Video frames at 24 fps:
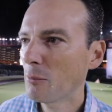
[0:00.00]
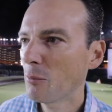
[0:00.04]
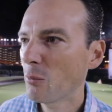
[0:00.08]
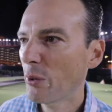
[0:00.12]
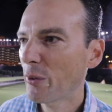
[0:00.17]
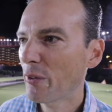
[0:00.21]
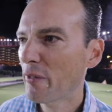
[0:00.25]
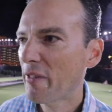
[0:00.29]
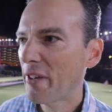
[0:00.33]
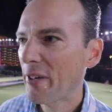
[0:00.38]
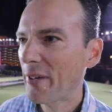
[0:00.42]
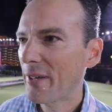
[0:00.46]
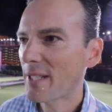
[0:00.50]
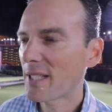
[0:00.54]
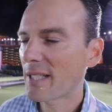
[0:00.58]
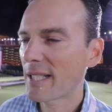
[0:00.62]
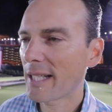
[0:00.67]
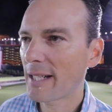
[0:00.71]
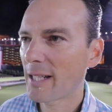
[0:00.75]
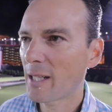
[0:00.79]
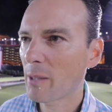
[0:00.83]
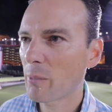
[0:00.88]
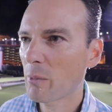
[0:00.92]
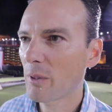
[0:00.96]
We were very
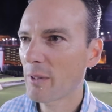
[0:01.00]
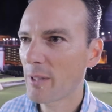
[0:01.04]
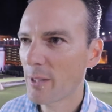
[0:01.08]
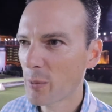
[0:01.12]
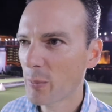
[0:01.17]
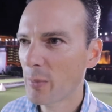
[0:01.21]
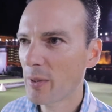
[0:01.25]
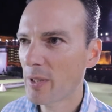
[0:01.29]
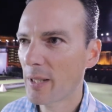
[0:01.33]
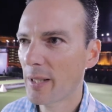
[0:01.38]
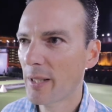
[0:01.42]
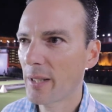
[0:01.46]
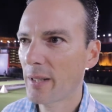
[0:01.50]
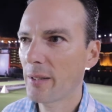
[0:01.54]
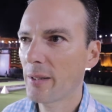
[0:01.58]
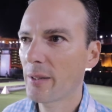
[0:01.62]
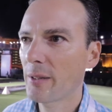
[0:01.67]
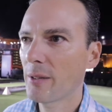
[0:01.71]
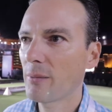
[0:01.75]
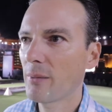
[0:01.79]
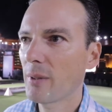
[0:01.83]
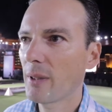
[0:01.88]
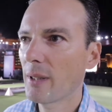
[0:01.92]
excited about this particular